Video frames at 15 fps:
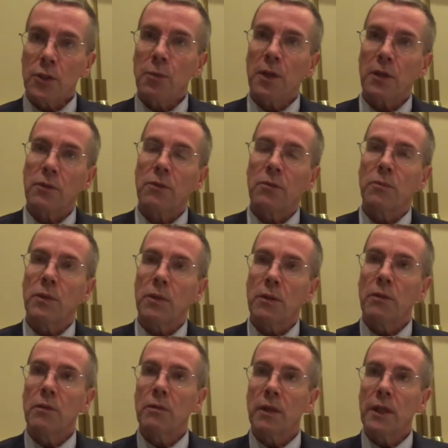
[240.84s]
spectrum that
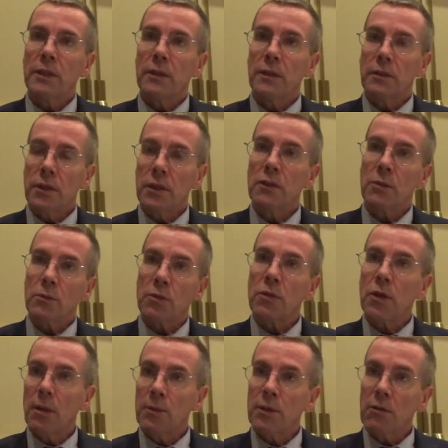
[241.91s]
AT&T
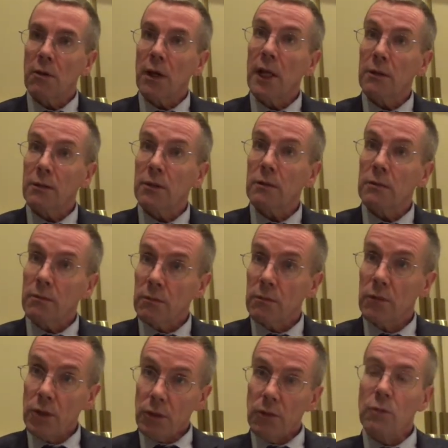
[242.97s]
subscribers are allowed to
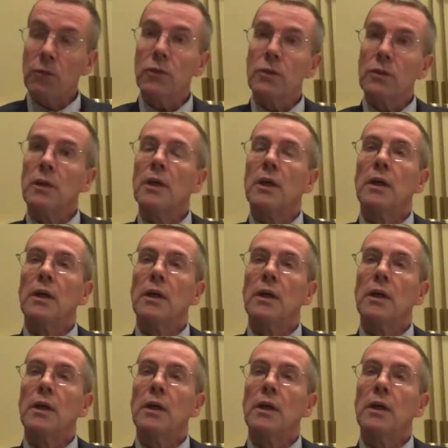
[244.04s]
use.